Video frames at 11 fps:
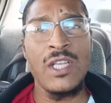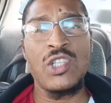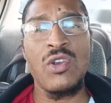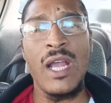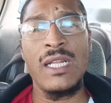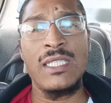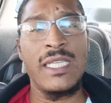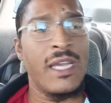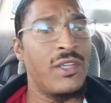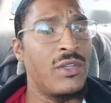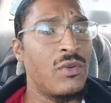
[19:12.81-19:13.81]
trying to
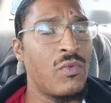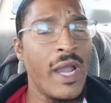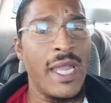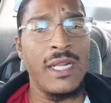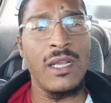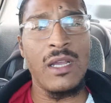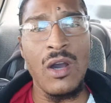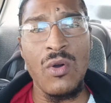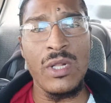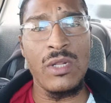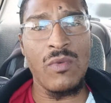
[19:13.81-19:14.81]
tell you the way to
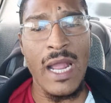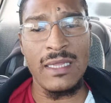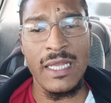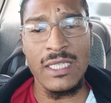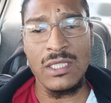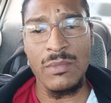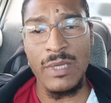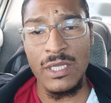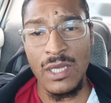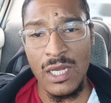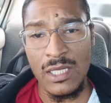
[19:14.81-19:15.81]
go and the right things to
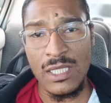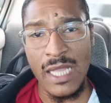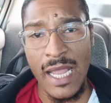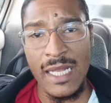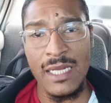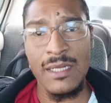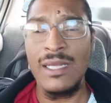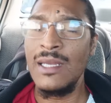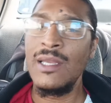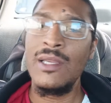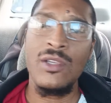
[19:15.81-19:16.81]
be understanding,
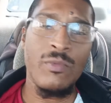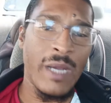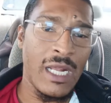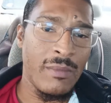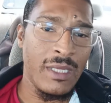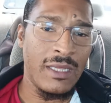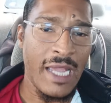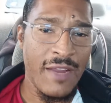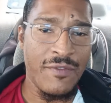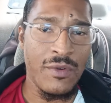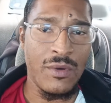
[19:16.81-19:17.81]
you better be
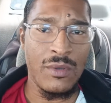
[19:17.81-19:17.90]
thankful.